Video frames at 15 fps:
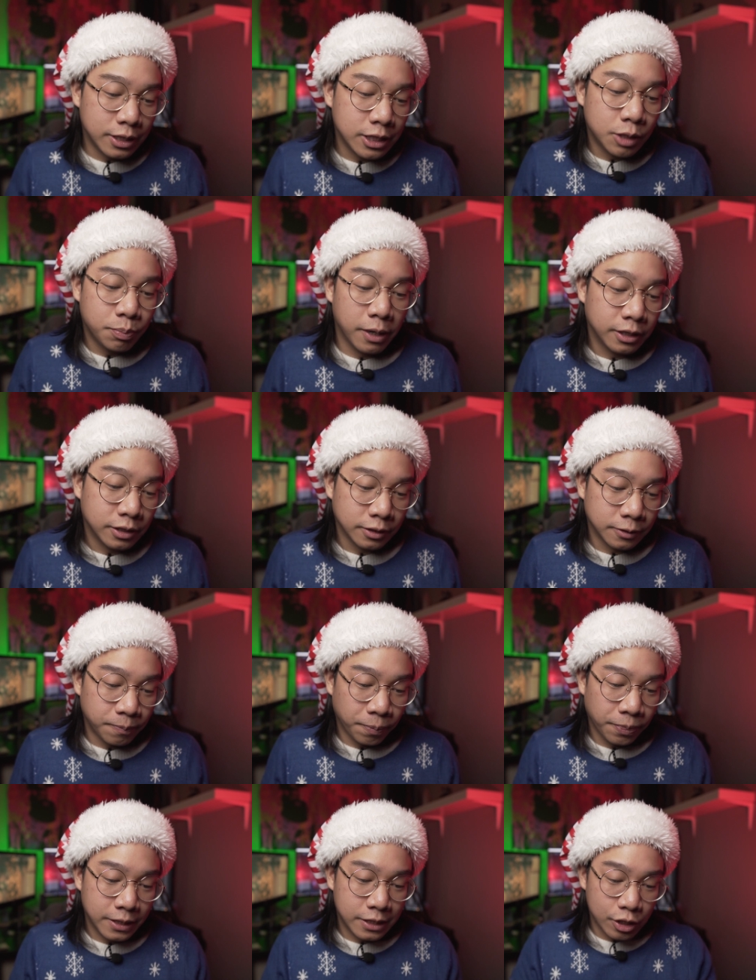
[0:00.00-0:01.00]
really special.
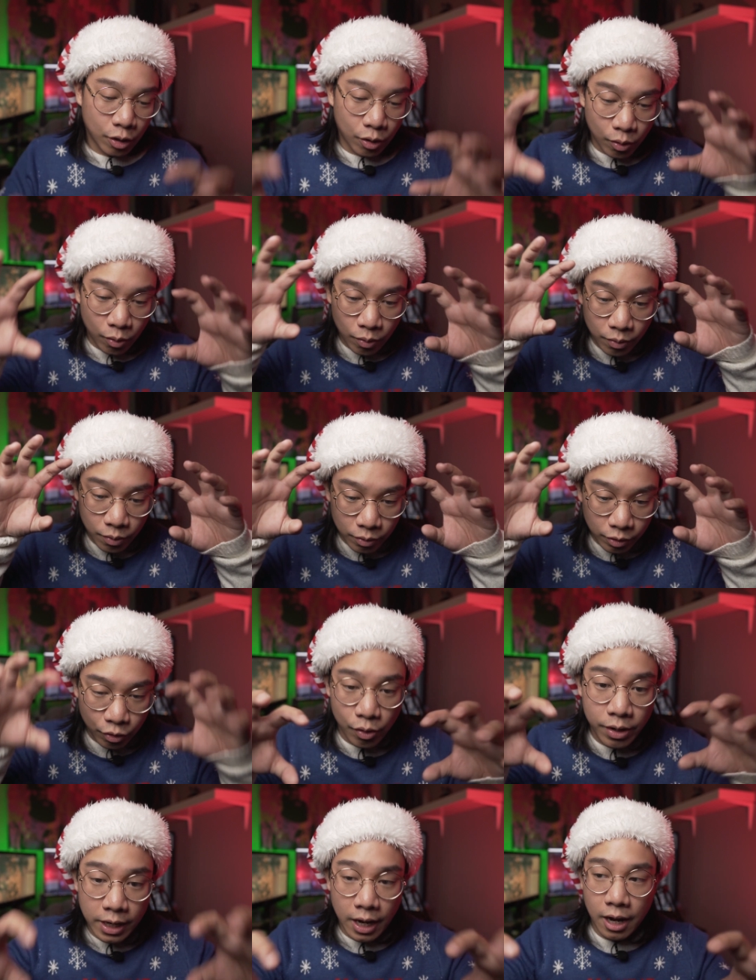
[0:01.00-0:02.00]
So
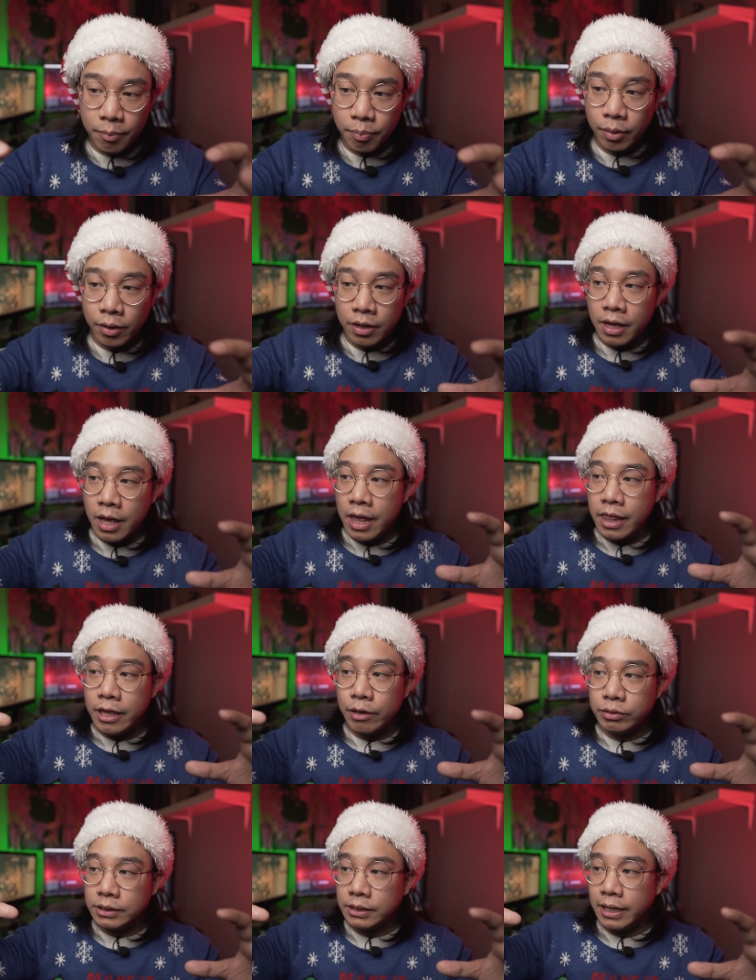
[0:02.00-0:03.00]
growing up,
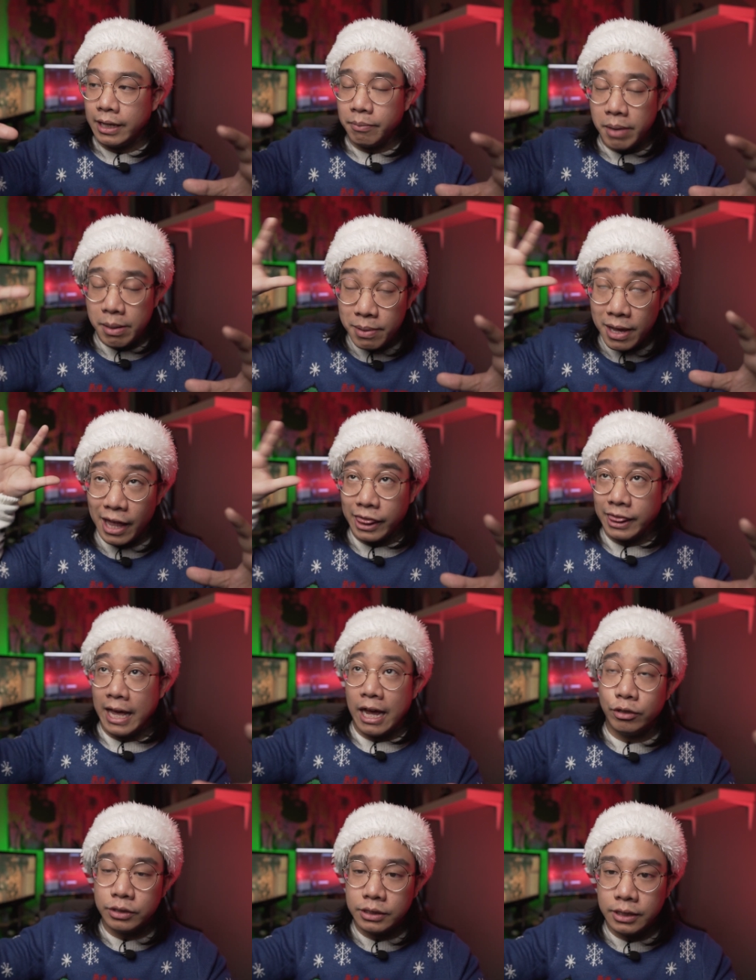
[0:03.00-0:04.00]
there was like maybe a
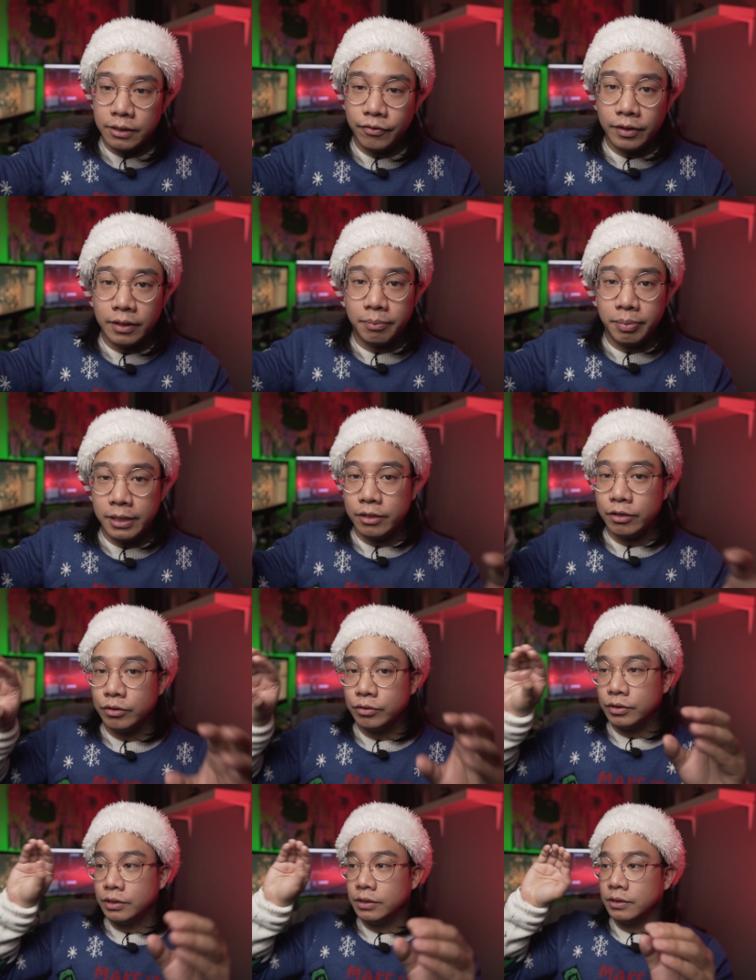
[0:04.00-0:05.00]
thousand
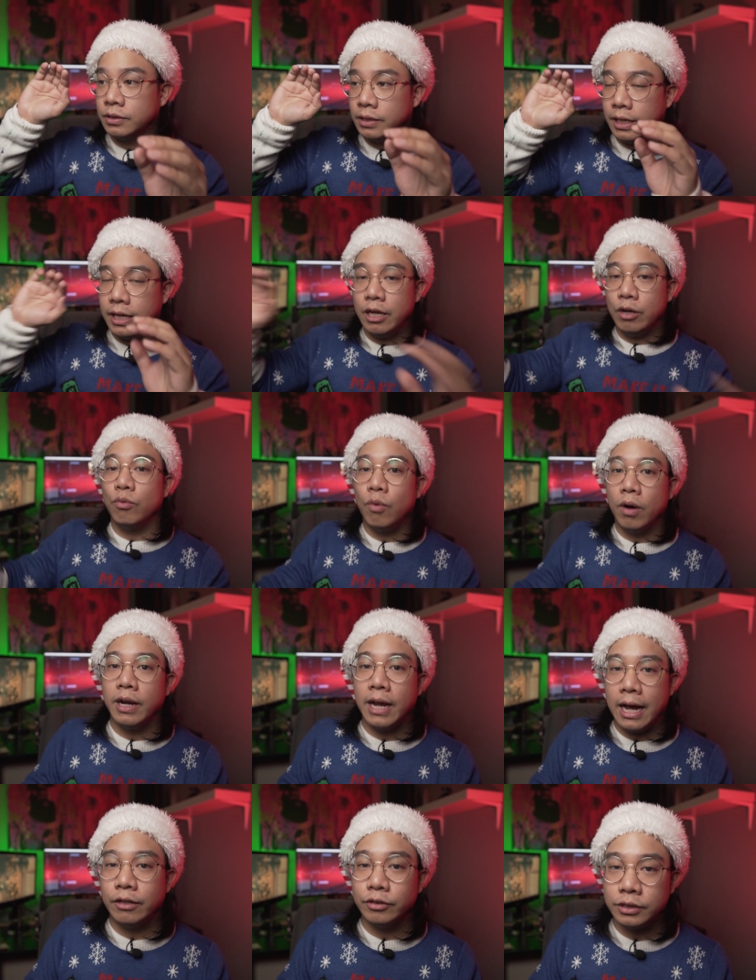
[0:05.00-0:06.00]
Filipinos in one
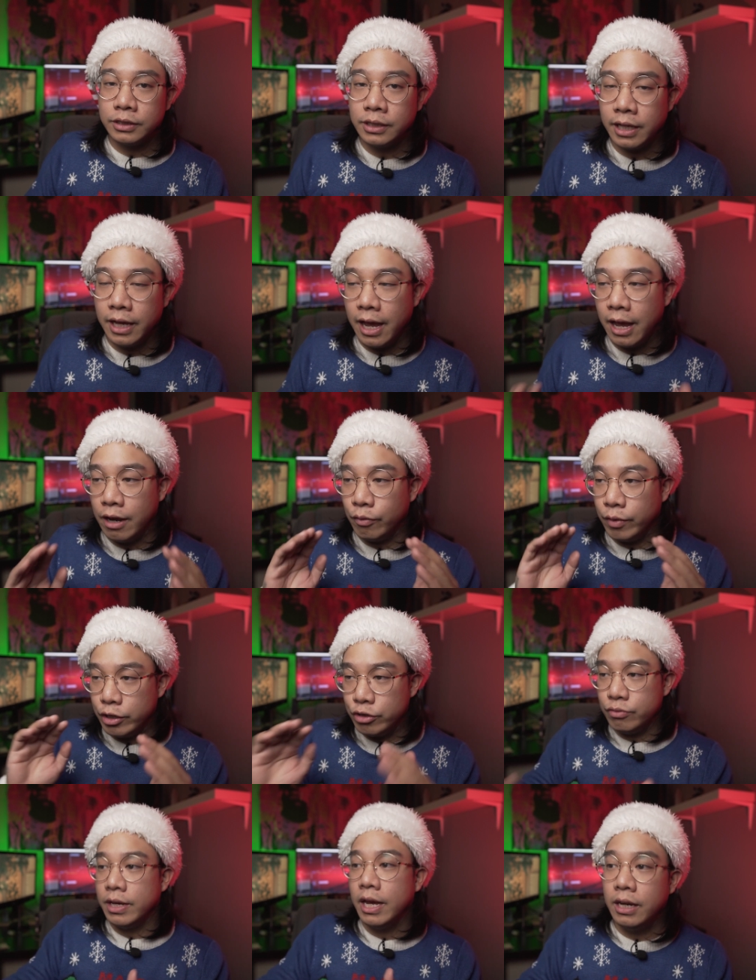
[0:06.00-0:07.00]
house. And
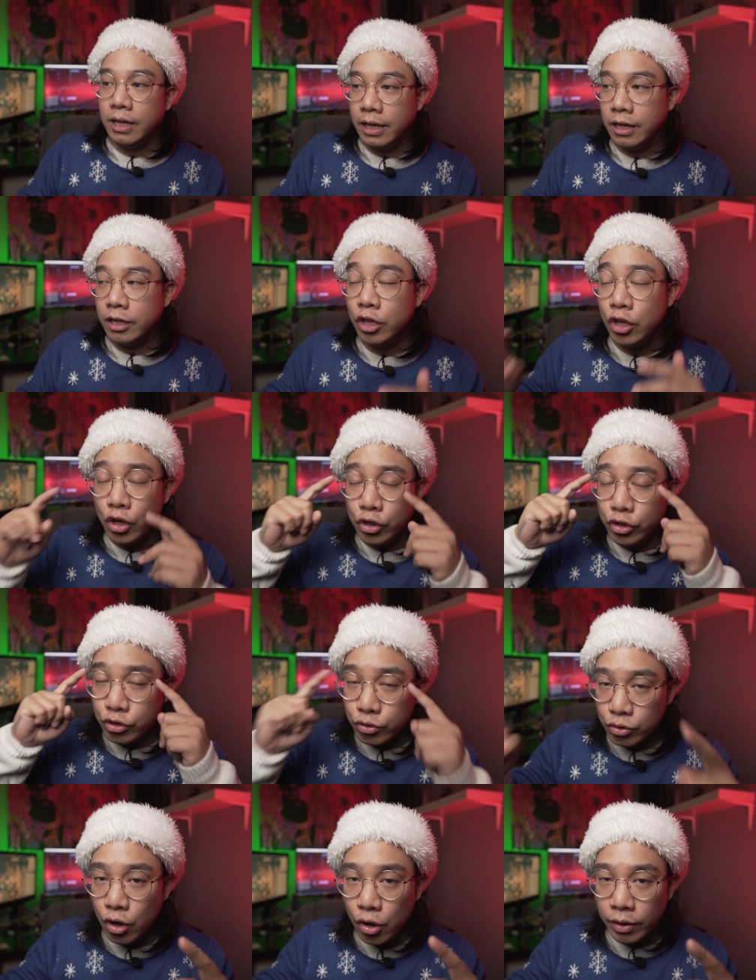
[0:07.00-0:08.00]
when you get in,
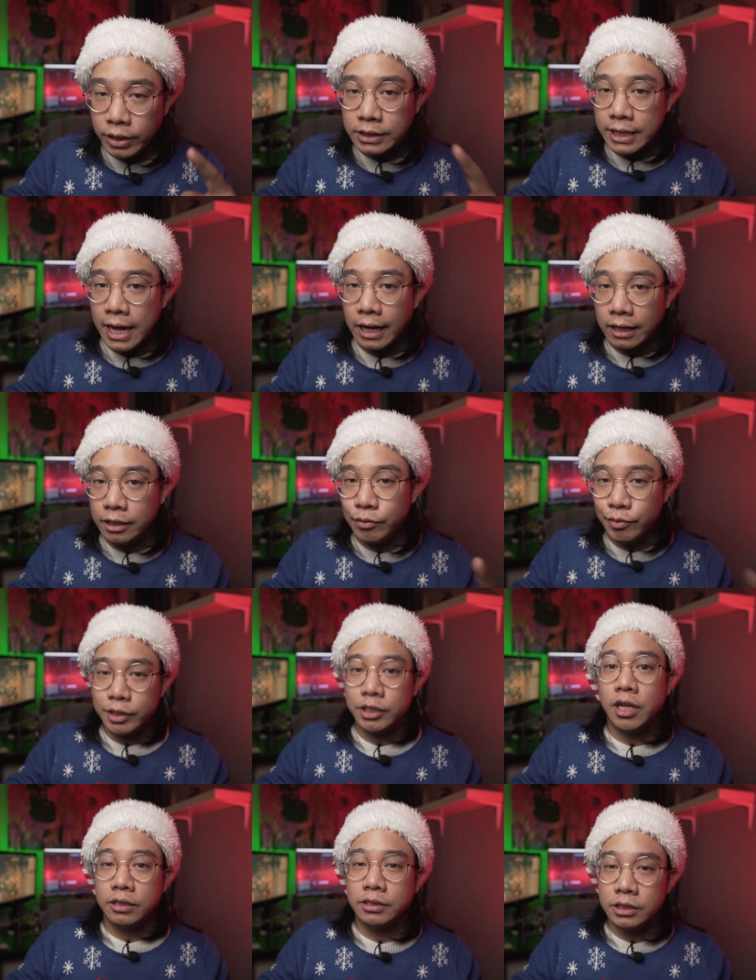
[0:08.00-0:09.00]
you know exactly
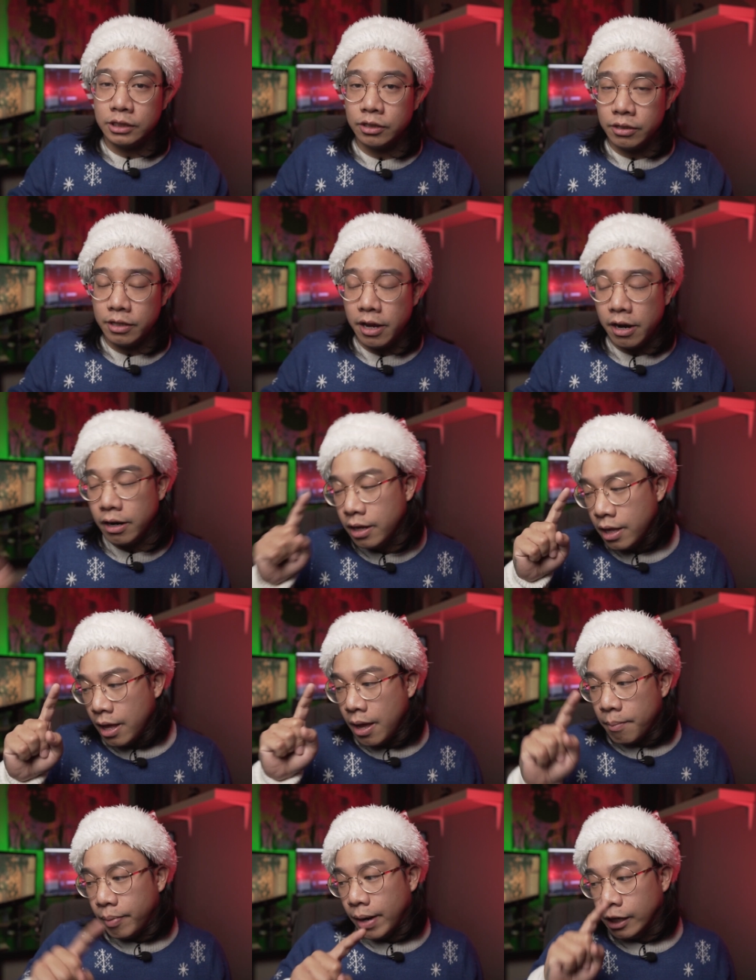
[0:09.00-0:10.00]
which cousins are there
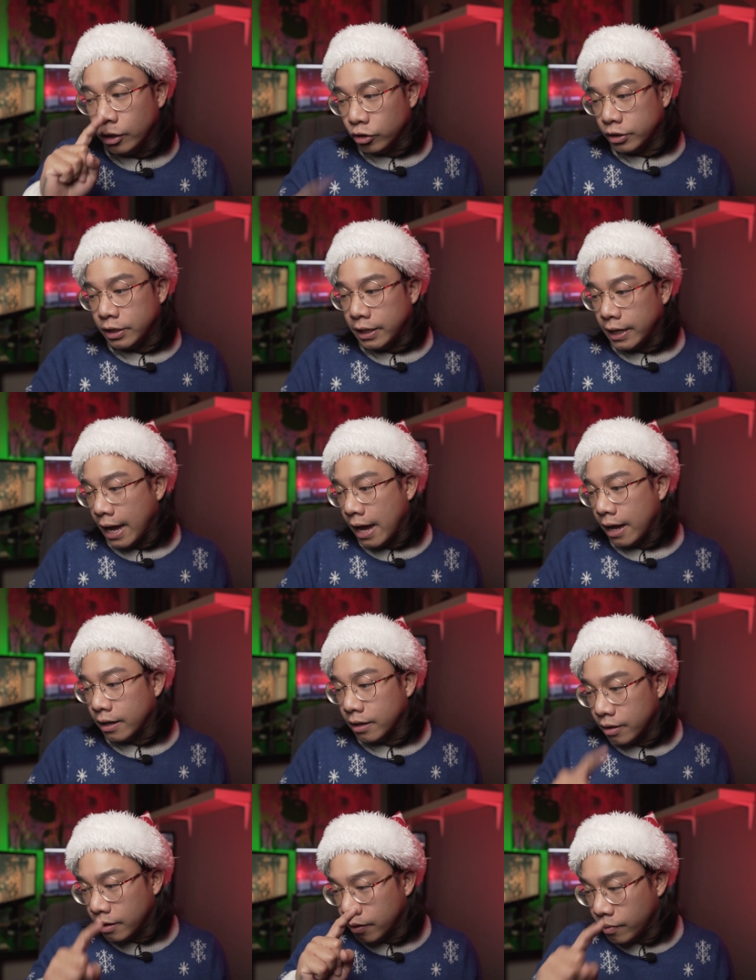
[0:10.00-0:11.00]
by looking
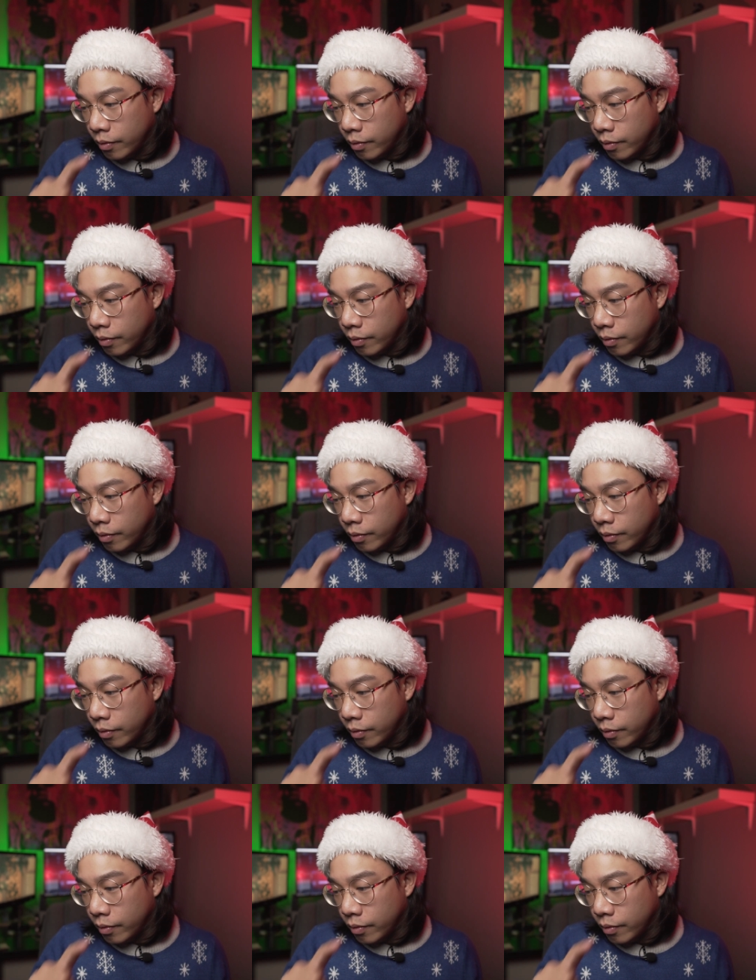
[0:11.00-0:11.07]
at